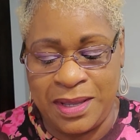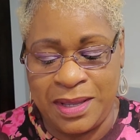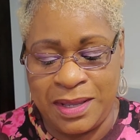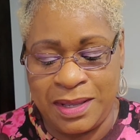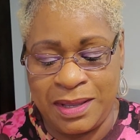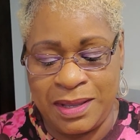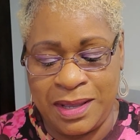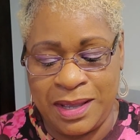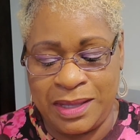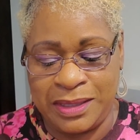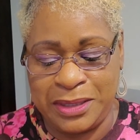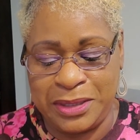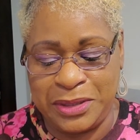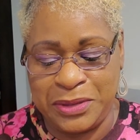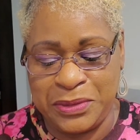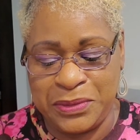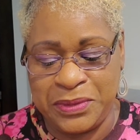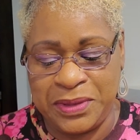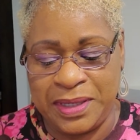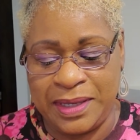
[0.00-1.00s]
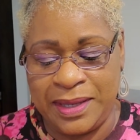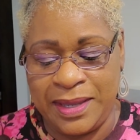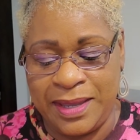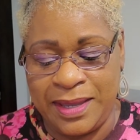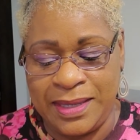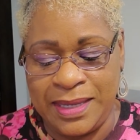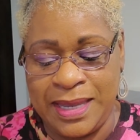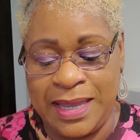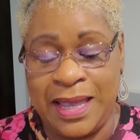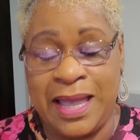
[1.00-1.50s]
Hallelujah.
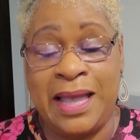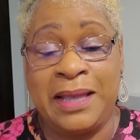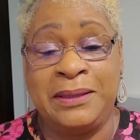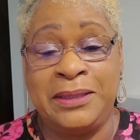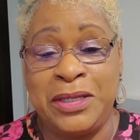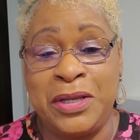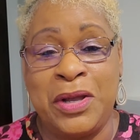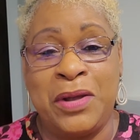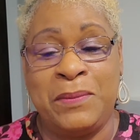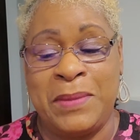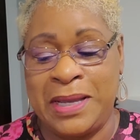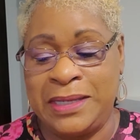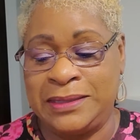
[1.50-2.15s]
Yeah, I know.